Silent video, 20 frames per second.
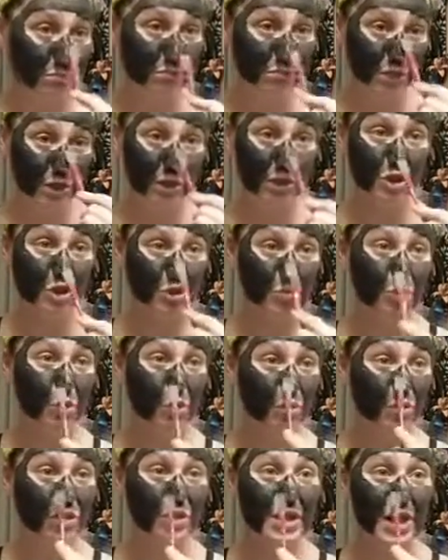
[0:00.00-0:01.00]
cleans your
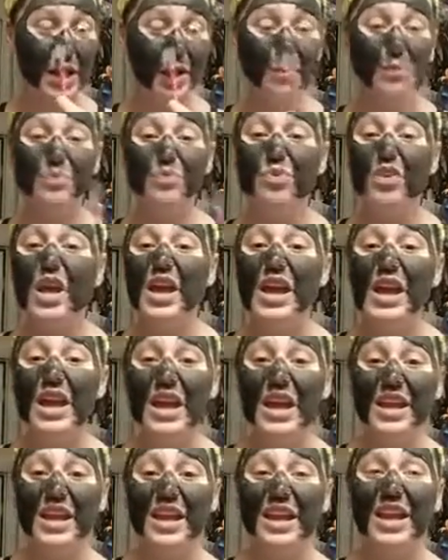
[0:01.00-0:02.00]
pores out.
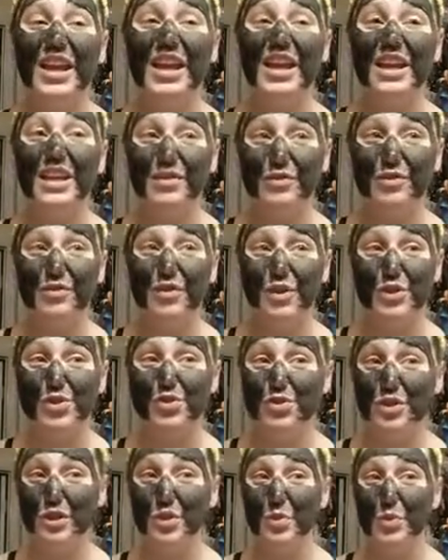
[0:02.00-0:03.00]
It feels
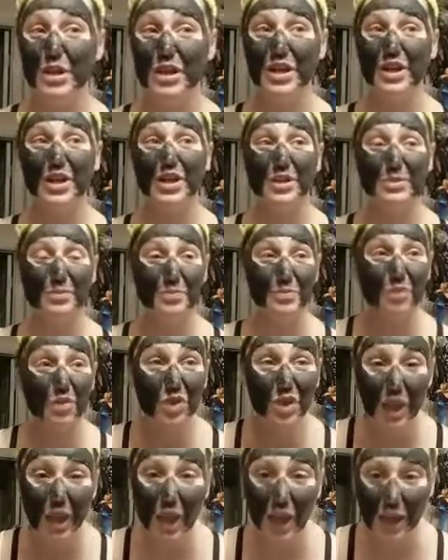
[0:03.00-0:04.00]
really weird,
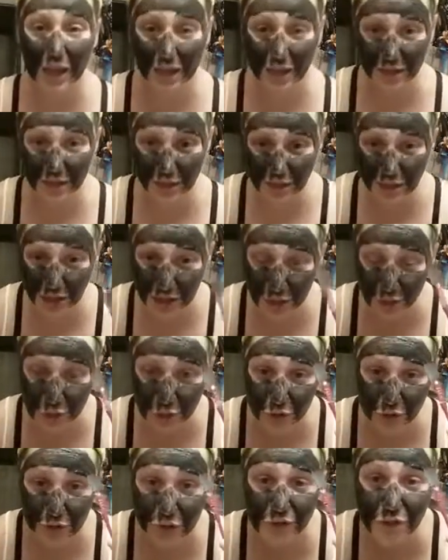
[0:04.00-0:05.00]
and I
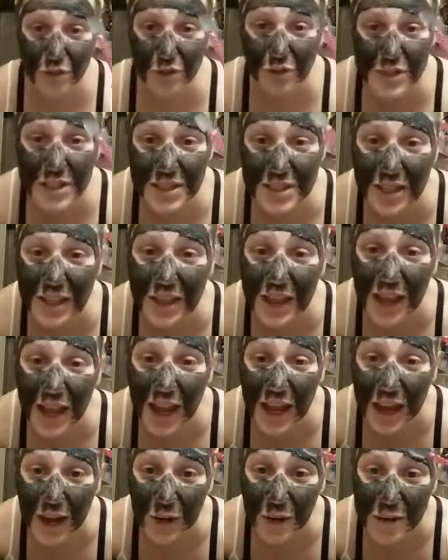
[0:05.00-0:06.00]
don't know if you can see
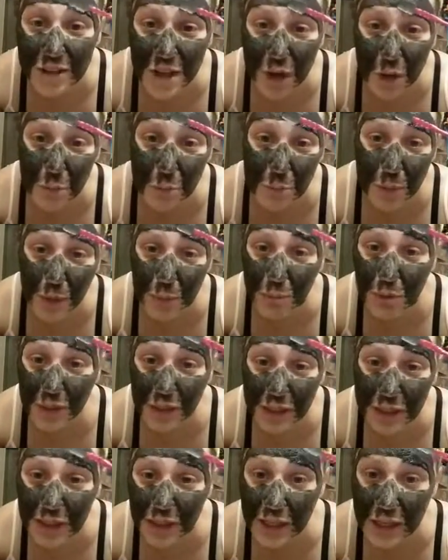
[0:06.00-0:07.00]
how it's all
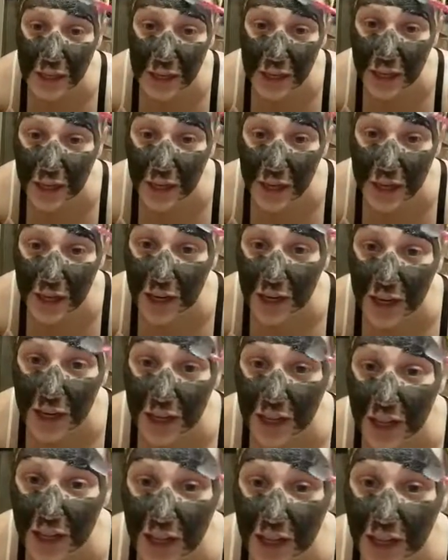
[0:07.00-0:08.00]
bubbly.
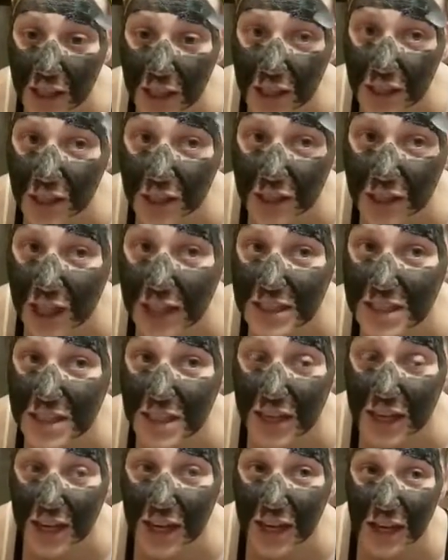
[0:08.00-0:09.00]
That's
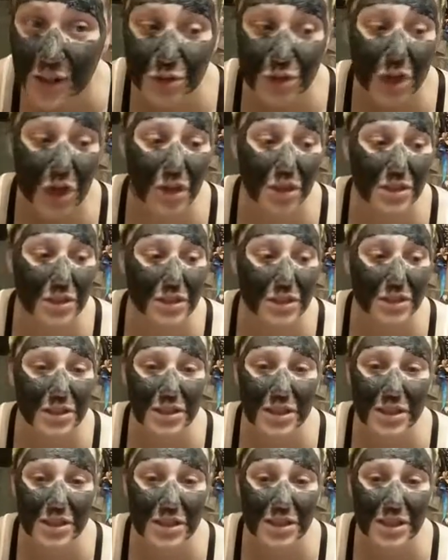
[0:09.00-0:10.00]
taking out
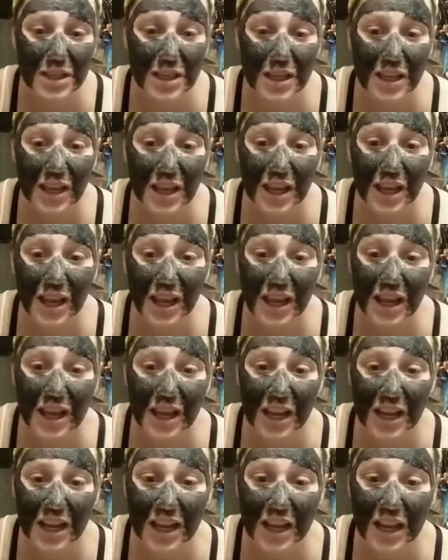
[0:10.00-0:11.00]
toxins.
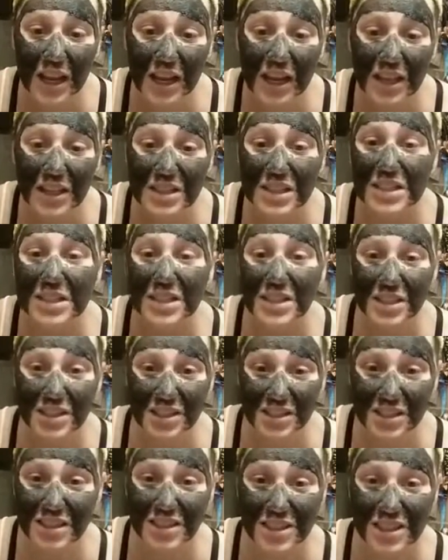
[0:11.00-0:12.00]
It's
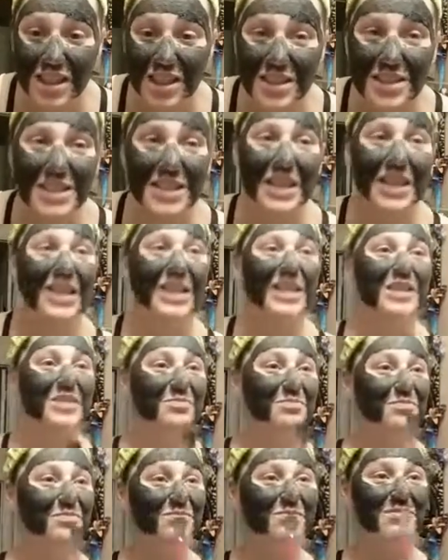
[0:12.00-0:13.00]
disgusting,
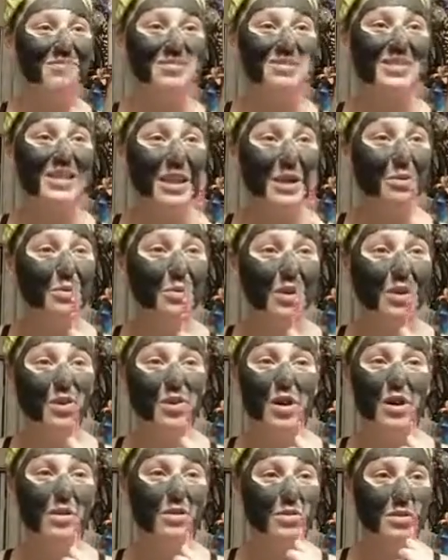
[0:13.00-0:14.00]
like really
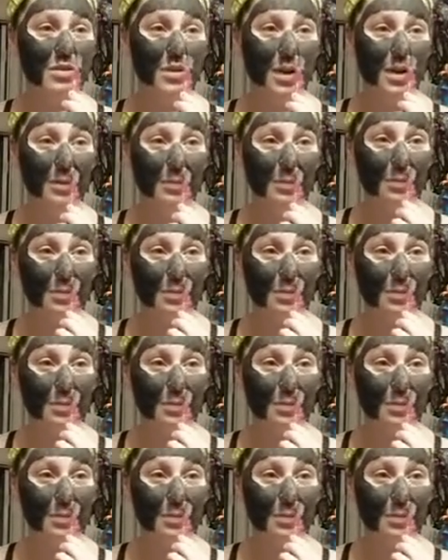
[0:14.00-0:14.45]
gross.